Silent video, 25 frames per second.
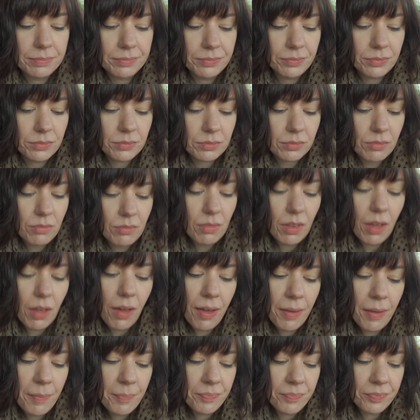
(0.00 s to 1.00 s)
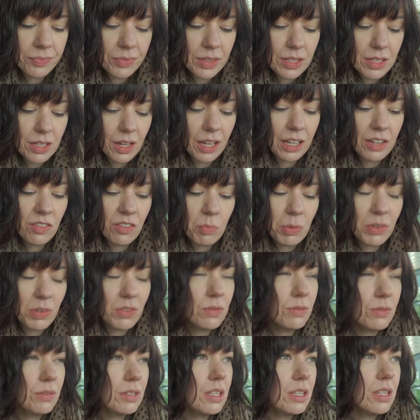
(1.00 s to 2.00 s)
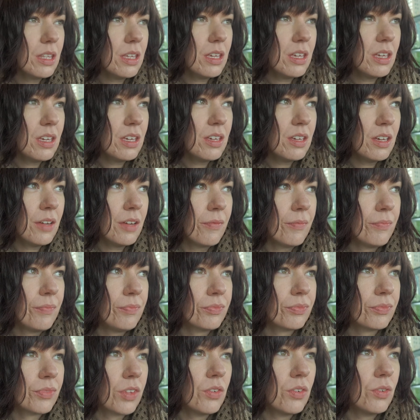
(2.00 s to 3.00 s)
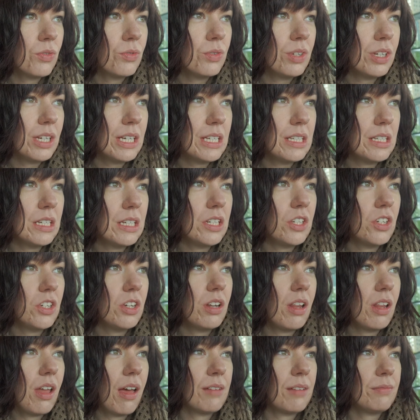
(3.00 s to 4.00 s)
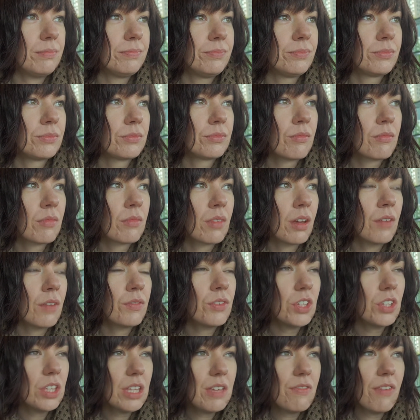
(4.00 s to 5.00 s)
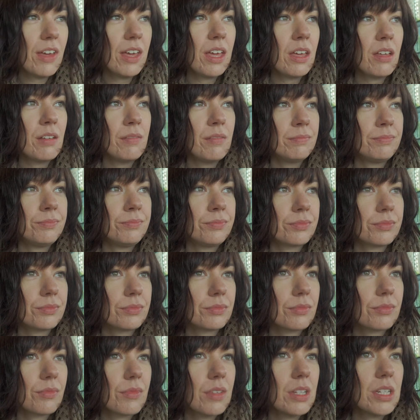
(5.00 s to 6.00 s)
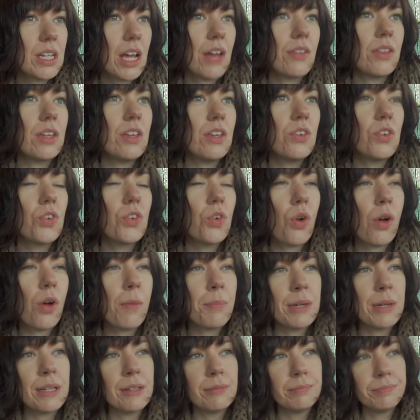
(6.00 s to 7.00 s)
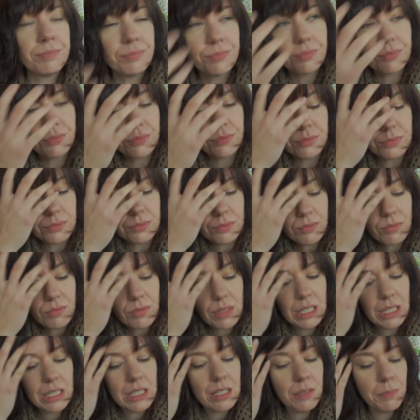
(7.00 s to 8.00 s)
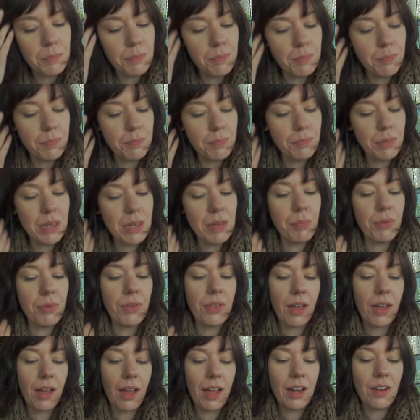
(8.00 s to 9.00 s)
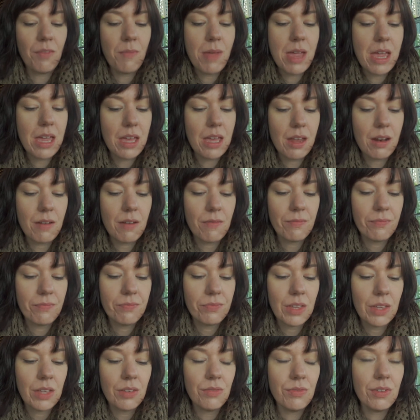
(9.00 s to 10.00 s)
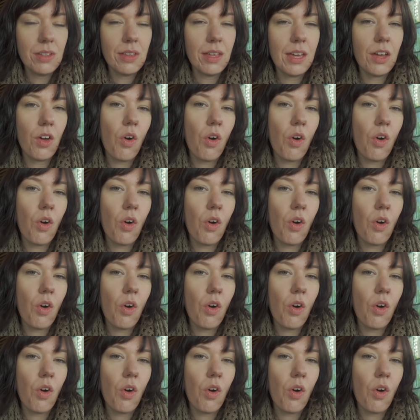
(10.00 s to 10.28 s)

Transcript: Um, it's kind of about the realization that you're leaving the town that you grew up in. That's the people that kind of make it feel like